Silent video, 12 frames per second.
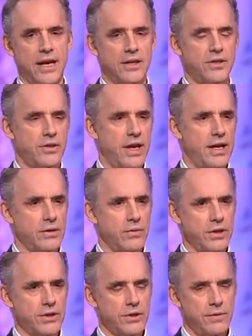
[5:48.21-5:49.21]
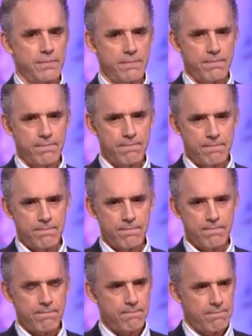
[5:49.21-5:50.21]
argues that these are helpful
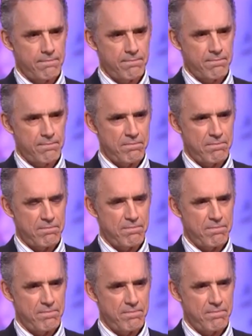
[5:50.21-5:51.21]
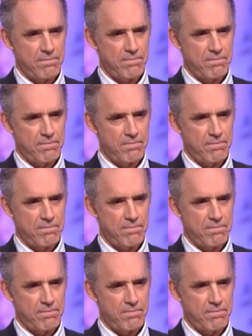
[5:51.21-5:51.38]
dispositions with regards to